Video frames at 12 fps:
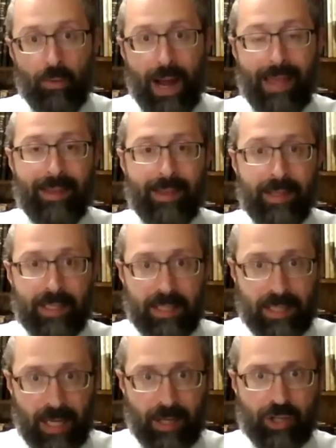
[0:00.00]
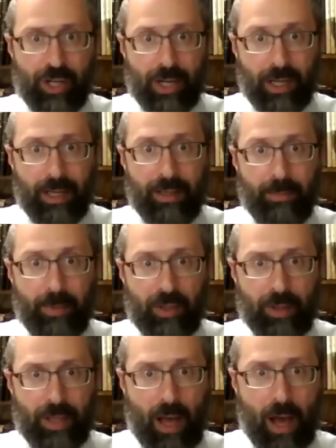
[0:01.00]
the distinction
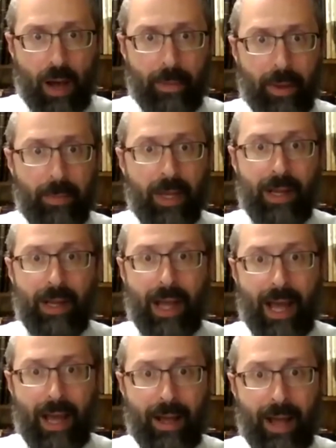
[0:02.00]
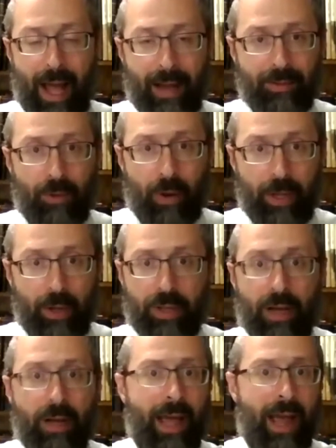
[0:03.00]
between the Chachamim and Rabbi Yehuda,